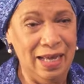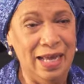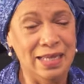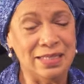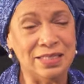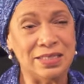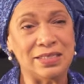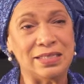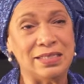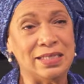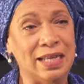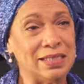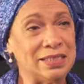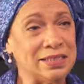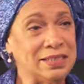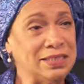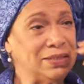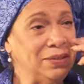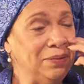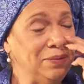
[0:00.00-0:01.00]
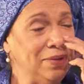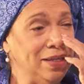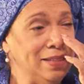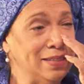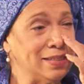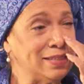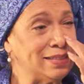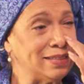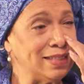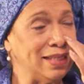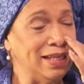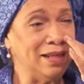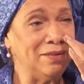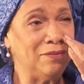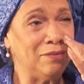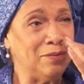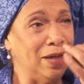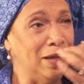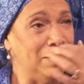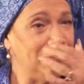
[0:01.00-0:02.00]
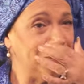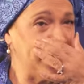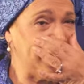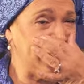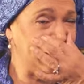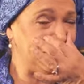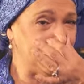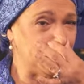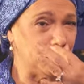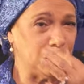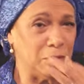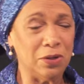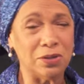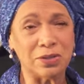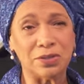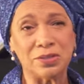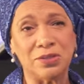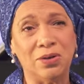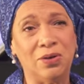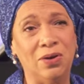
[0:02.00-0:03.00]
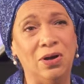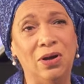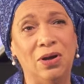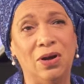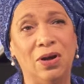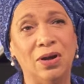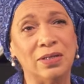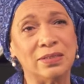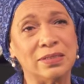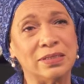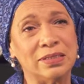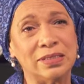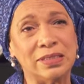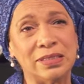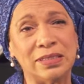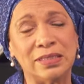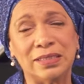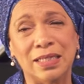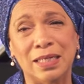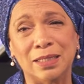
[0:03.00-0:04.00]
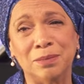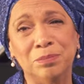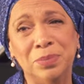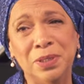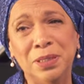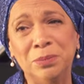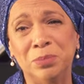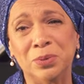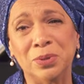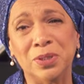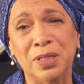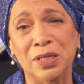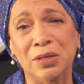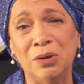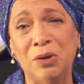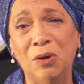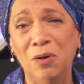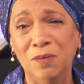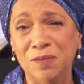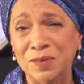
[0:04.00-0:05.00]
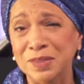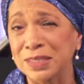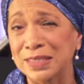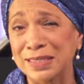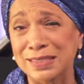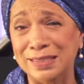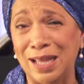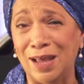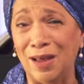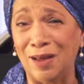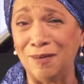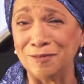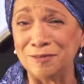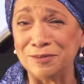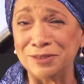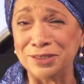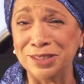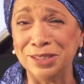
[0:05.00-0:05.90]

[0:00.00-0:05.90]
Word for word: I just, I just don't understand why we have to work so hard to just say, people, get over yourselves.